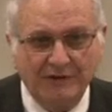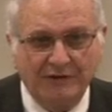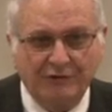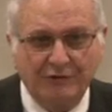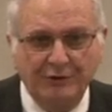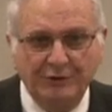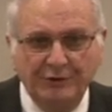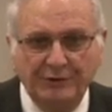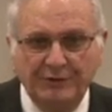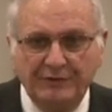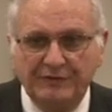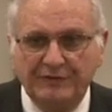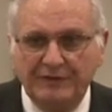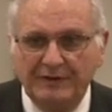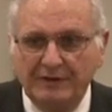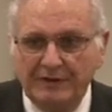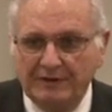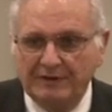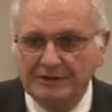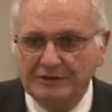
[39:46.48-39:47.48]
for the truth,
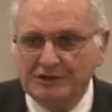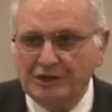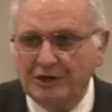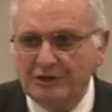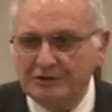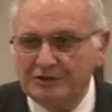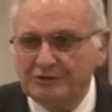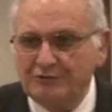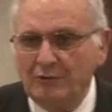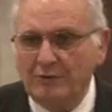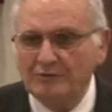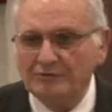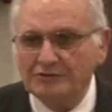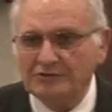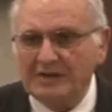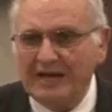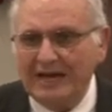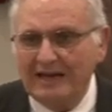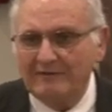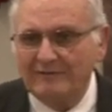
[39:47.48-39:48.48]
the church won't
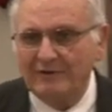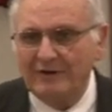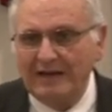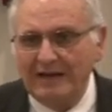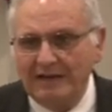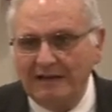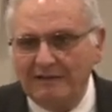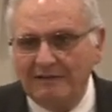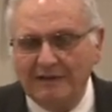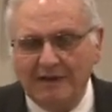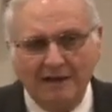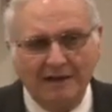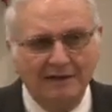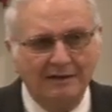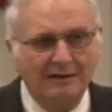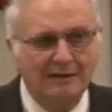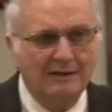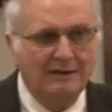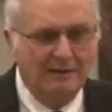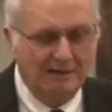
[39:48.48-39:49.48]
stand for
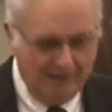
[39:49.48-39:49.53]
anything.